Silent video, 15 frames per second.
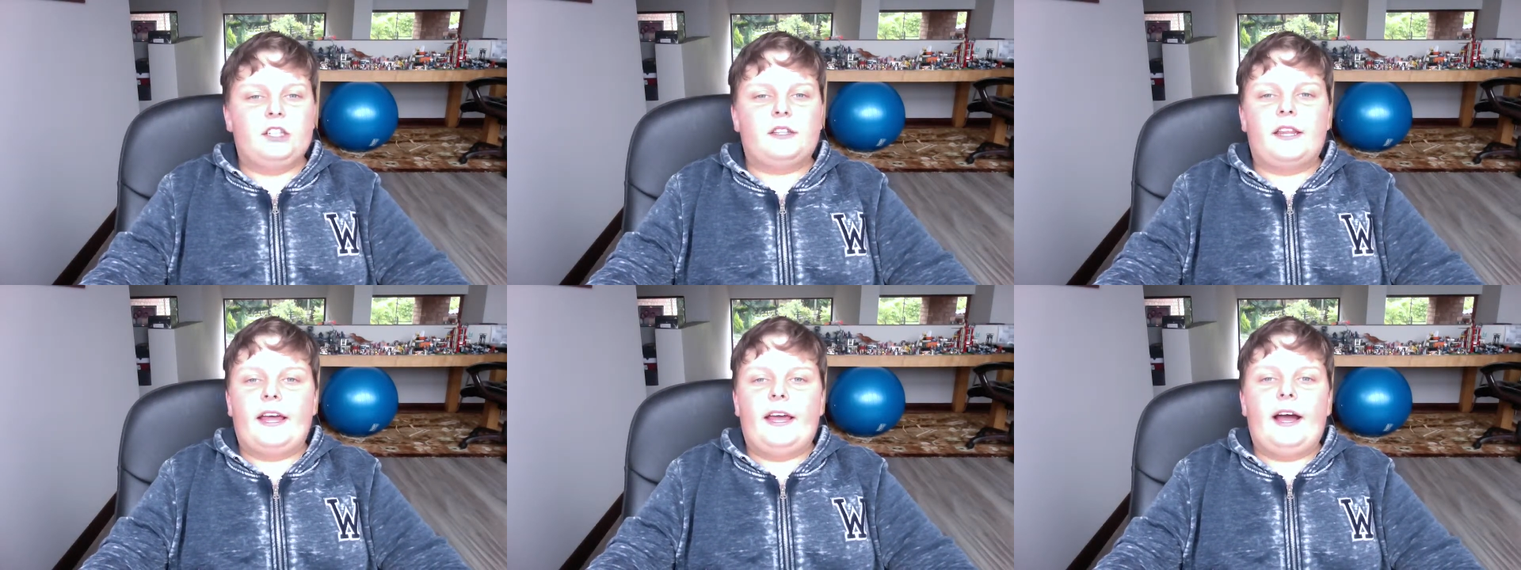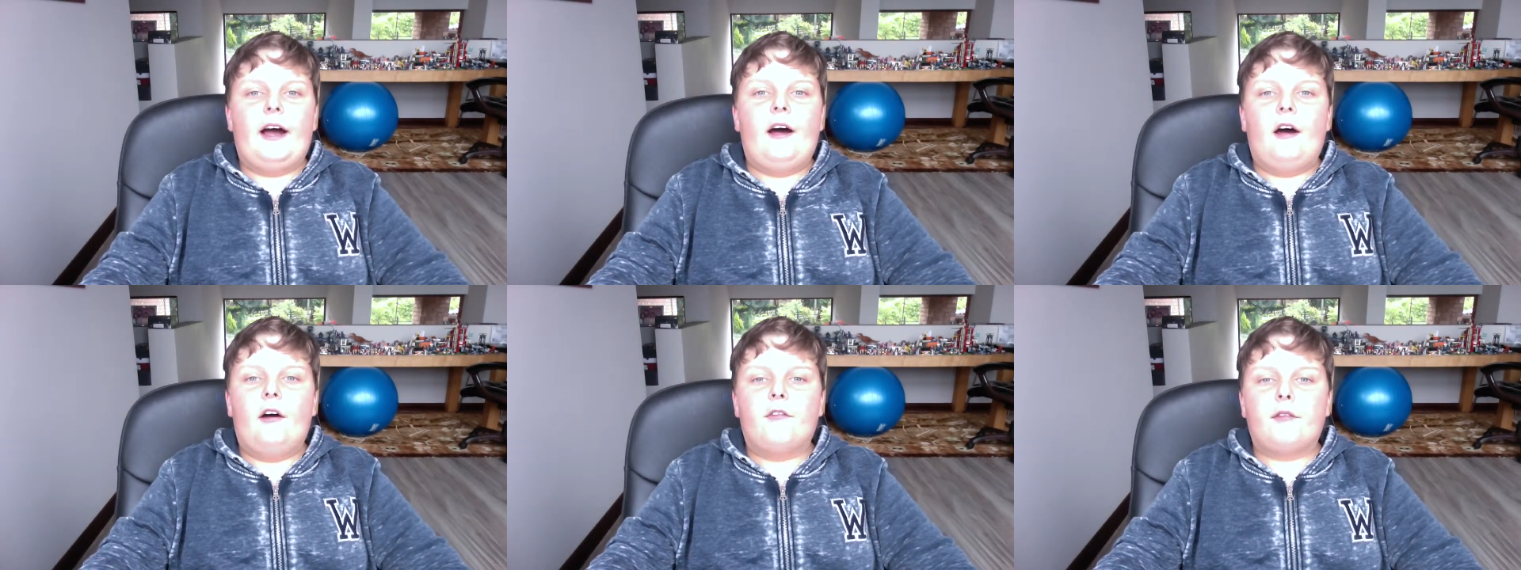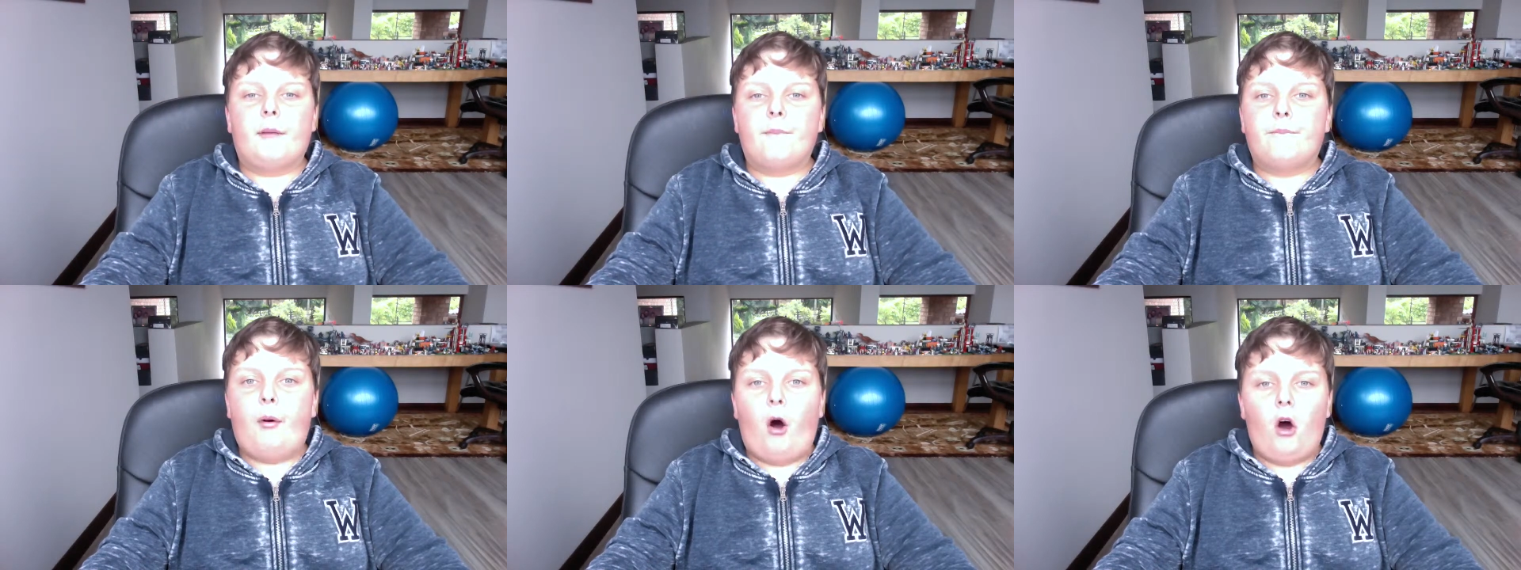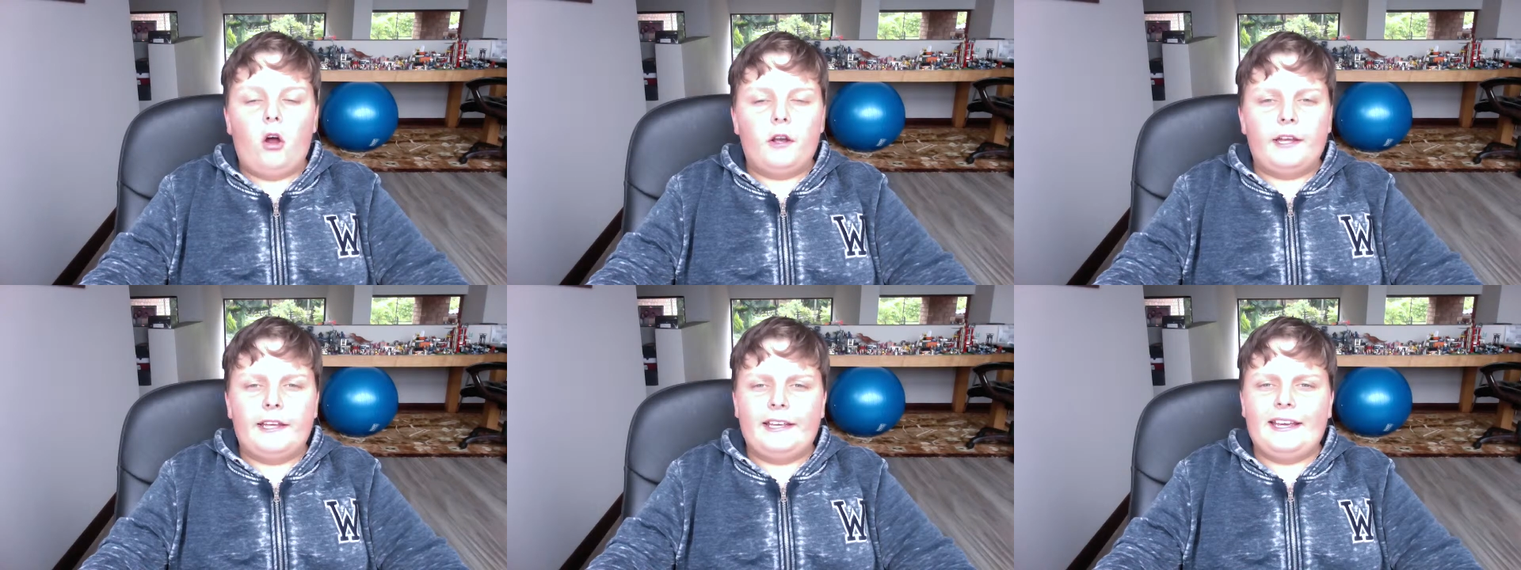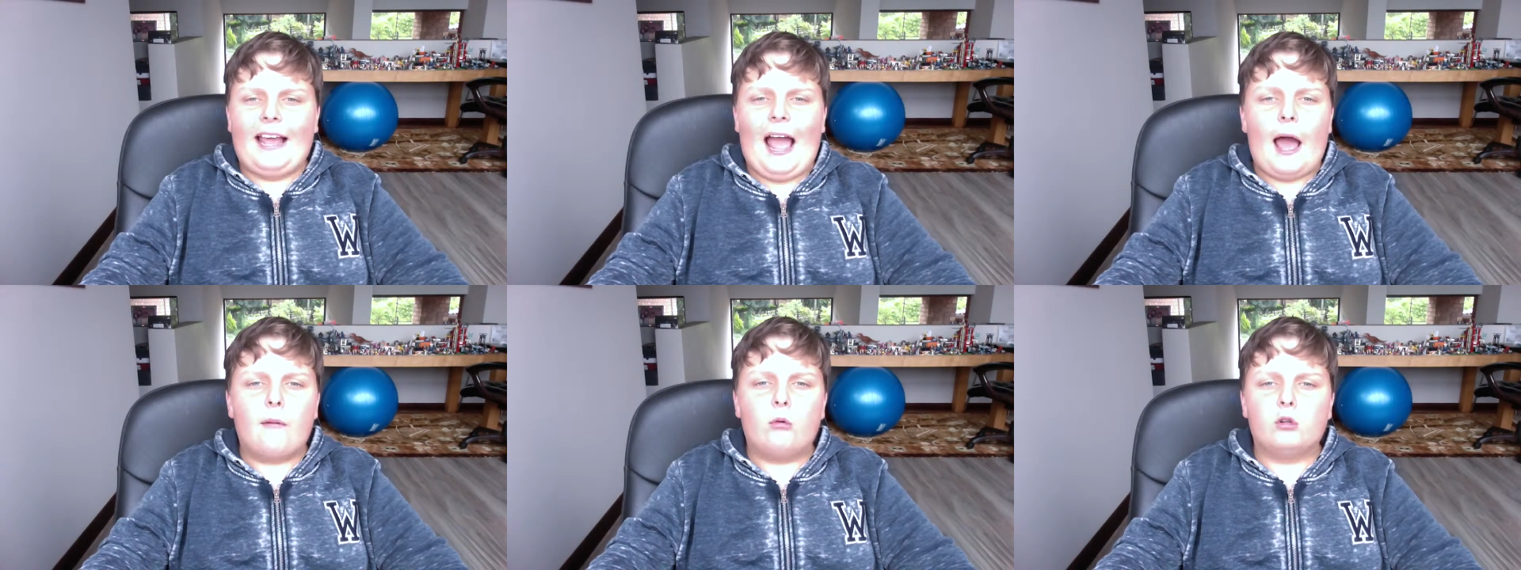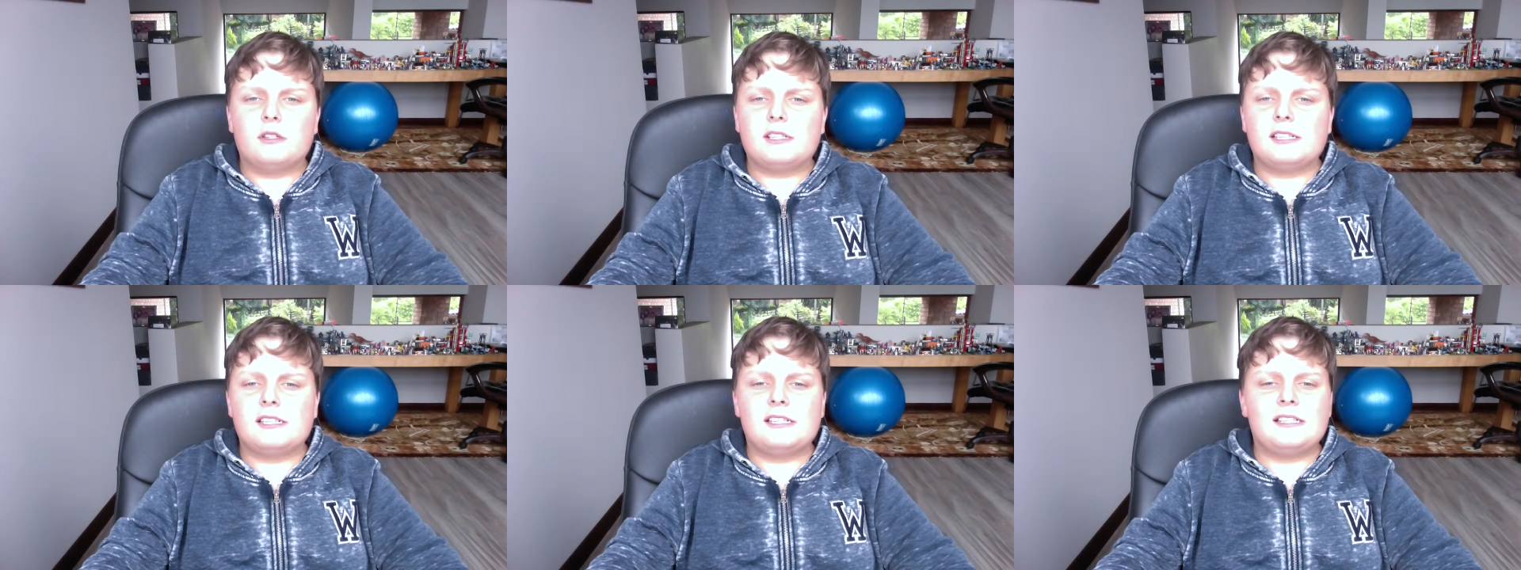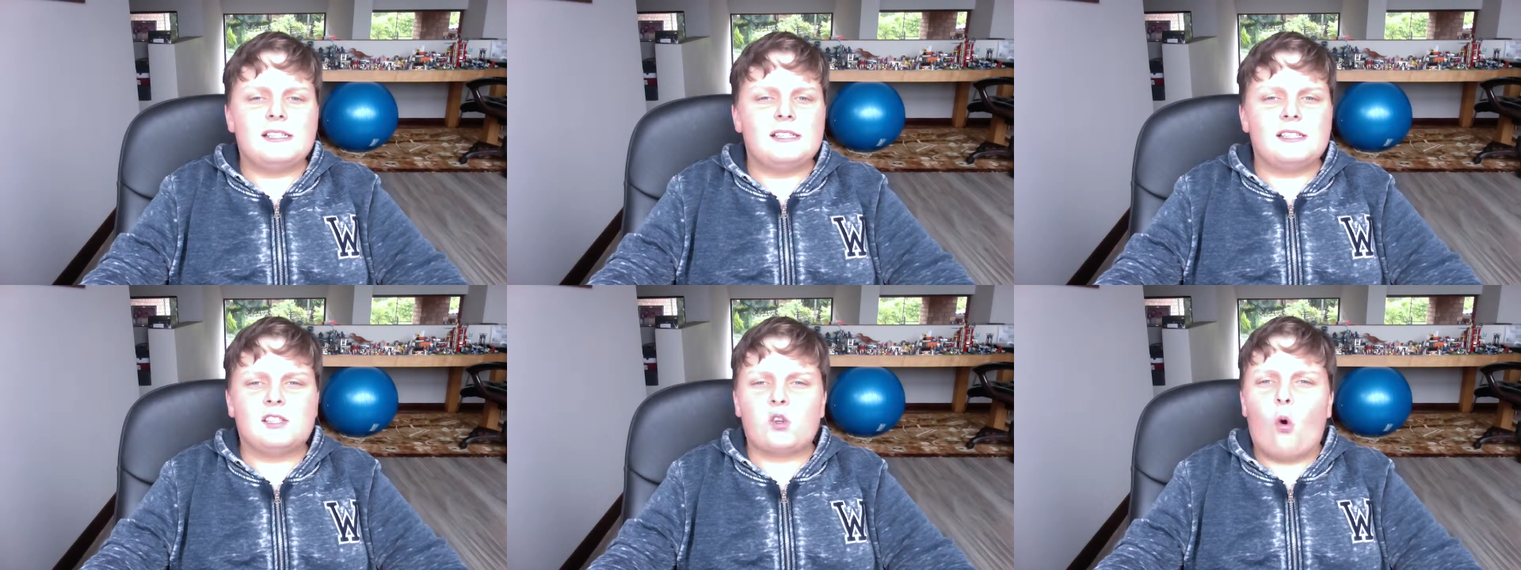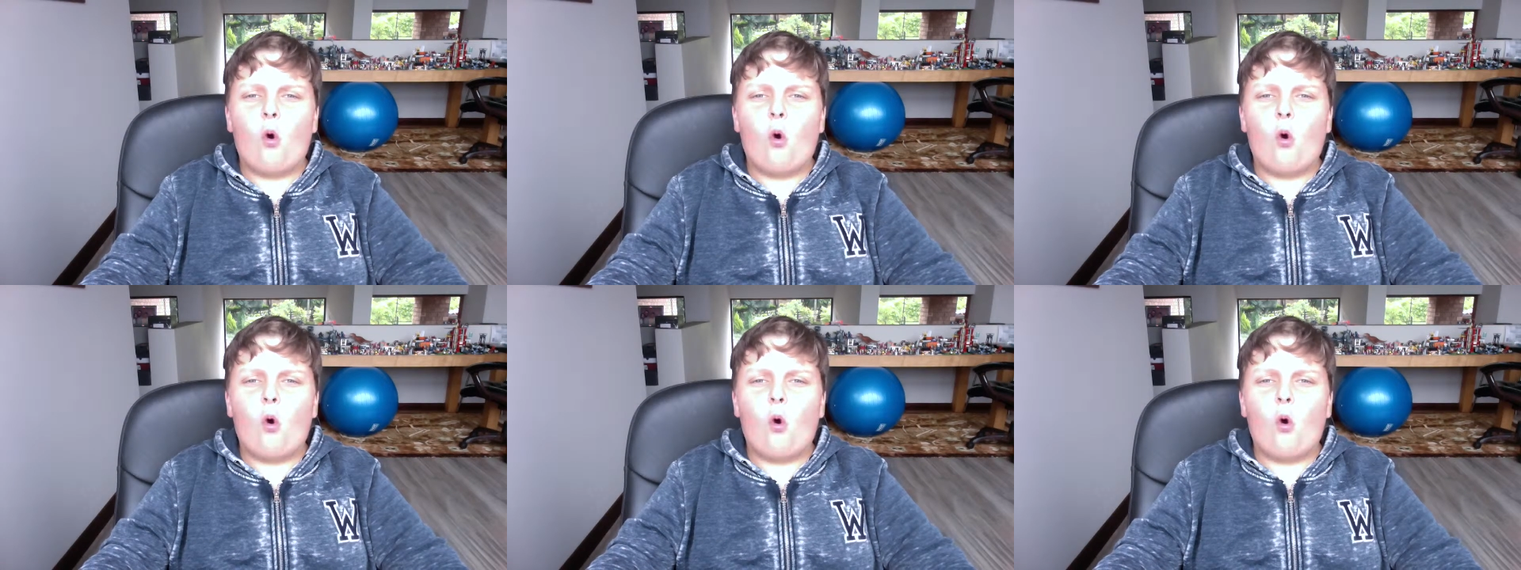They have Mbali, Hamilton's,